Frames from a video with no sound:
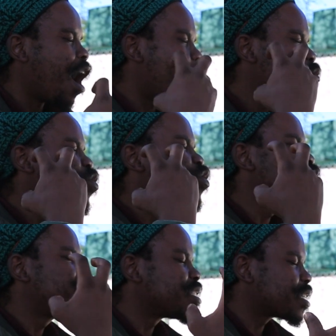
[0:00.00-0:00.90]
How would you
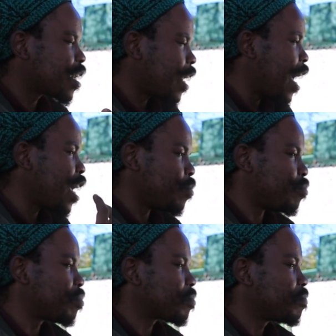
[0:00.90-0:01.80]
describe
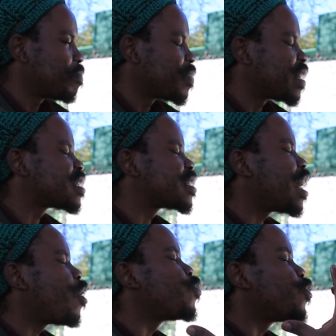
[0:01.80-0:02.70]
the
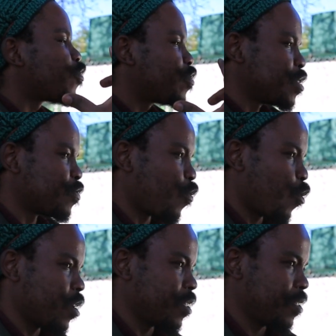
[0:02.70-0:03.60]
sound of his
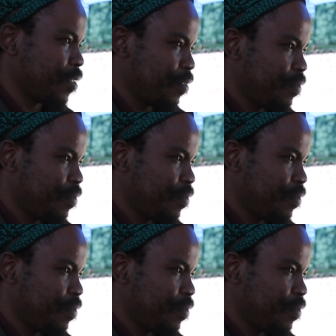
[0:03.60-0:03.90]
voice?